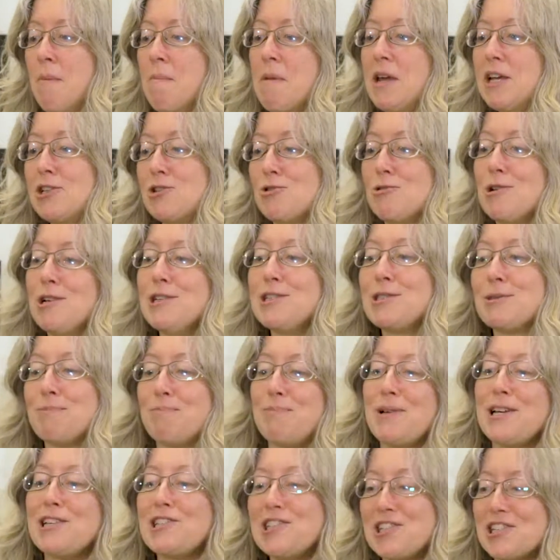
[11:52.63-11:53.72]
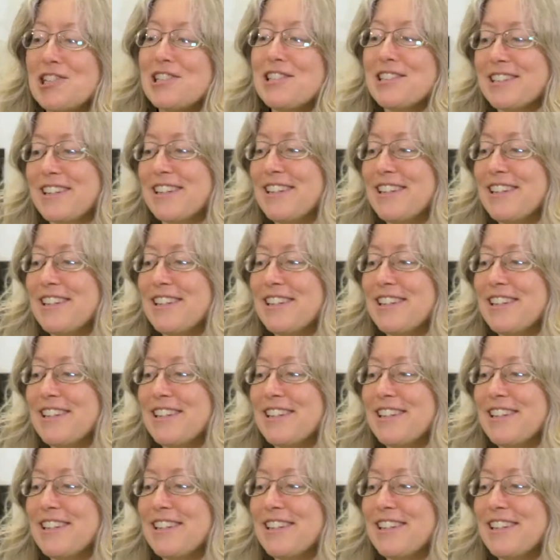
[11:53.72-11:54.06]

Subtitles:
make drinks, bitches.